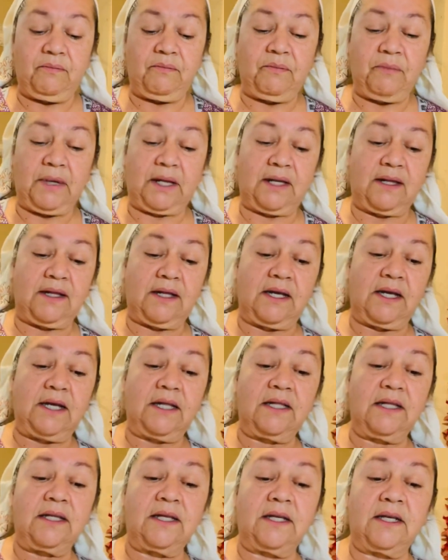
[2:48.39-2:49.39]
mix the
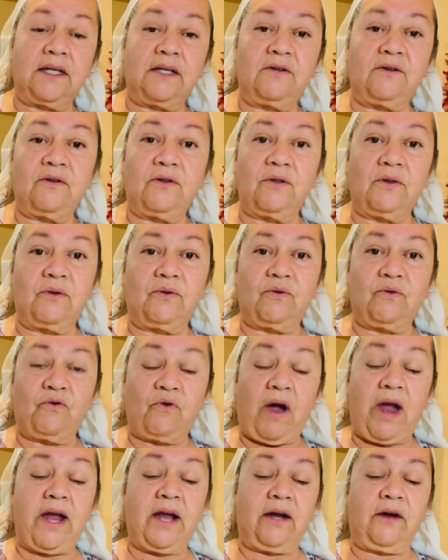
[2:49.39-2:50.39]
instant into the
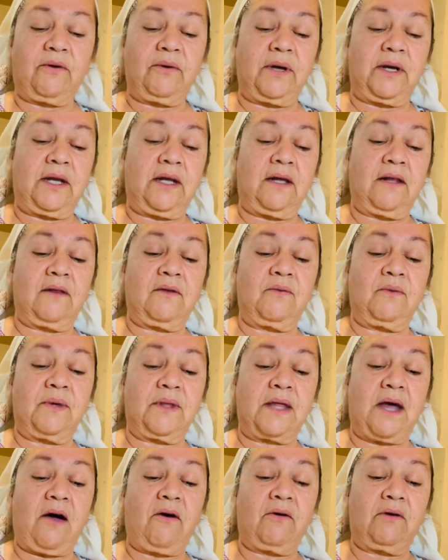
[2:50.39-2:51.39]
dry ingredients
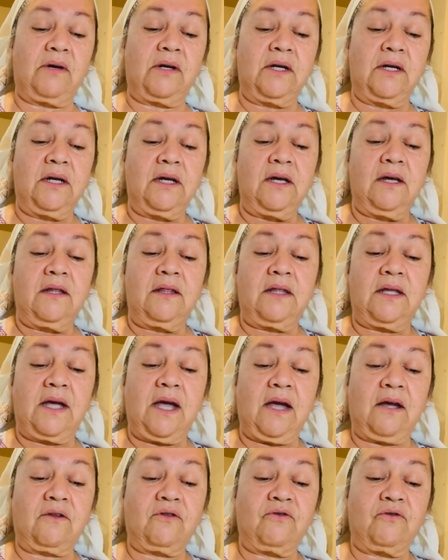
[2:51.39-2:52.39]
without the
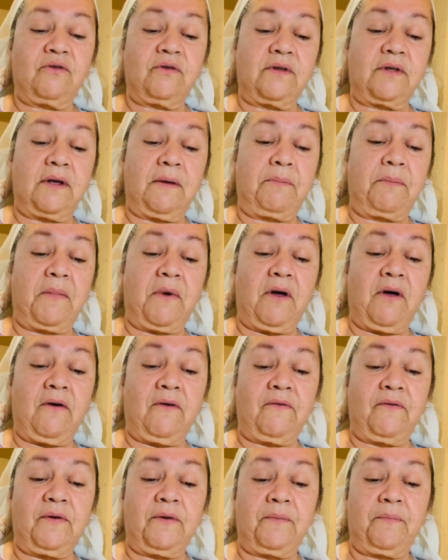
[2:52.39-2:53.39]
extra step of